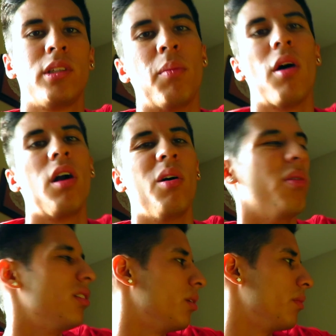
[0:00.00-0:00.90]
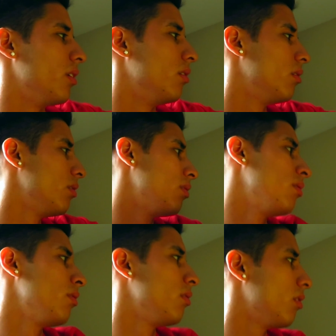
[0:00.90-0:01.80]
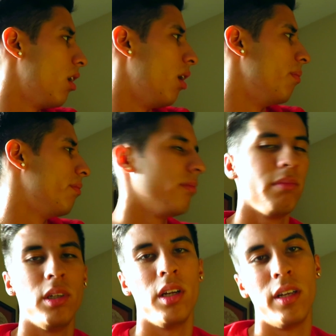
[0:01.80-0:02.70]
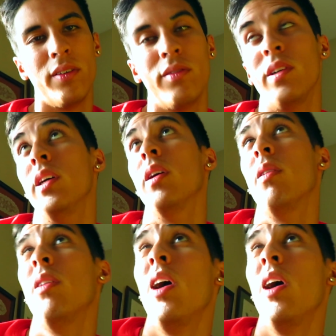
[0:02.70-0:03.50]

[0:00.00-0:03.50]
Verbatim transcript: tomorrow or something um, in a different video.